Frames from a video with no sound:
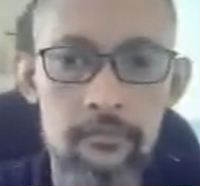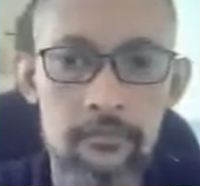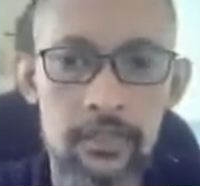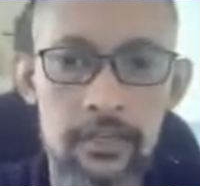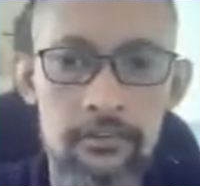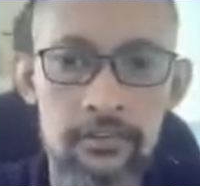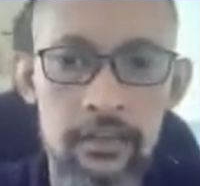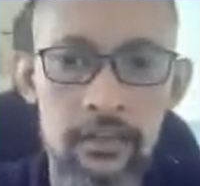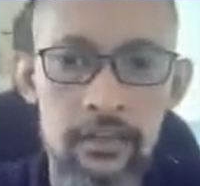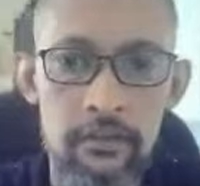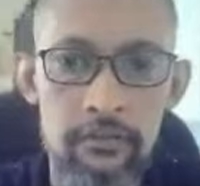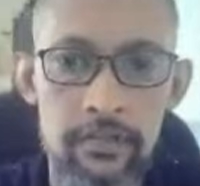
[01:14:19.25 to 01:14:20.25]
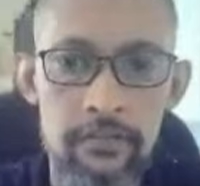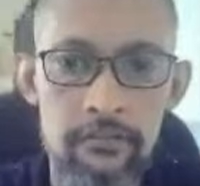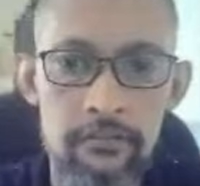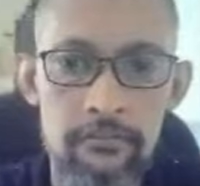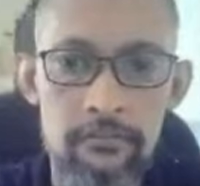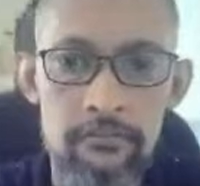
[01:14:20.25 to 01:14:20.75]
Scale that right.
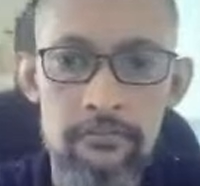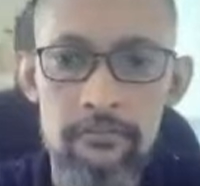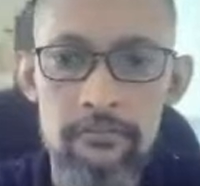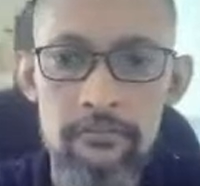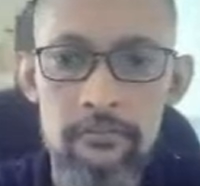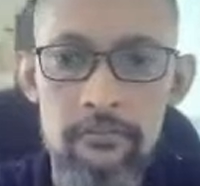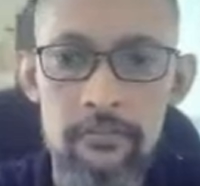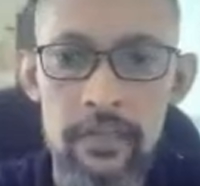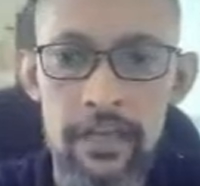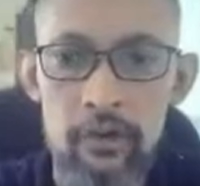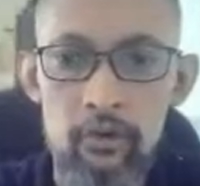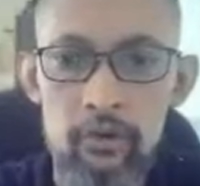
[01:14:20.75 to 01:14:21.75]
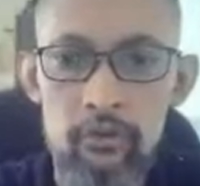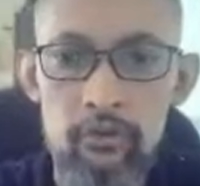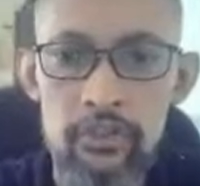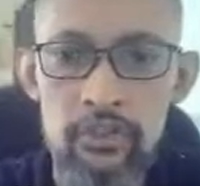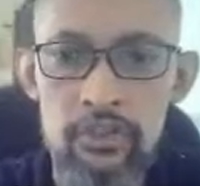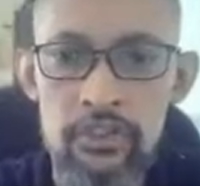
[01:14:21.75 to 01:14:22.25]
According to the
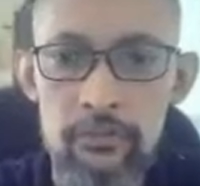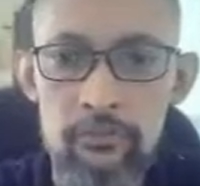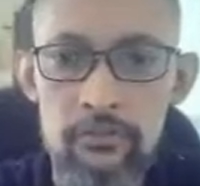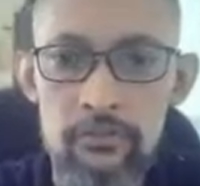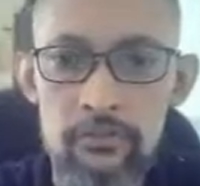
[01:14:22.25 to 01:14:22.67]
shapes